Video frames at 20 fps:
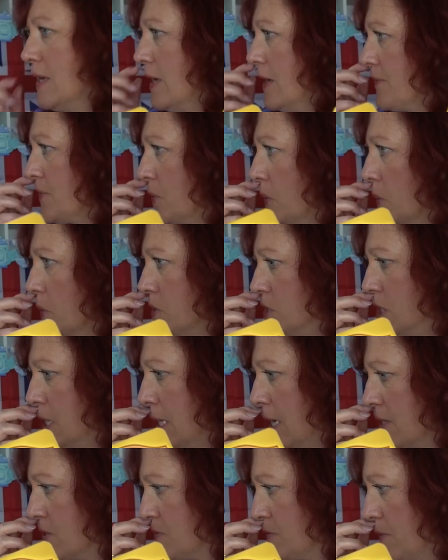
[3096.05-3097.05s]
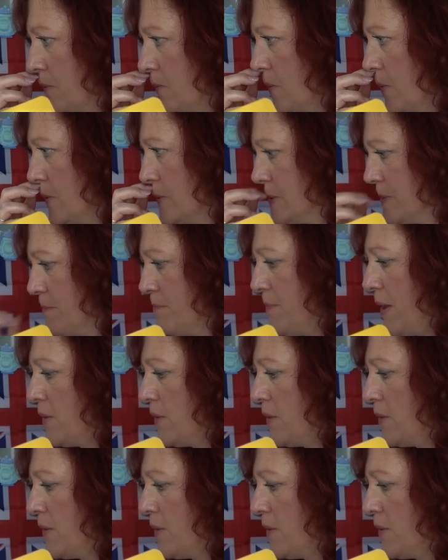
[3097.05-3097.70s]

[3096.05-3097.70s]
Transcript: Of course she gets rewards and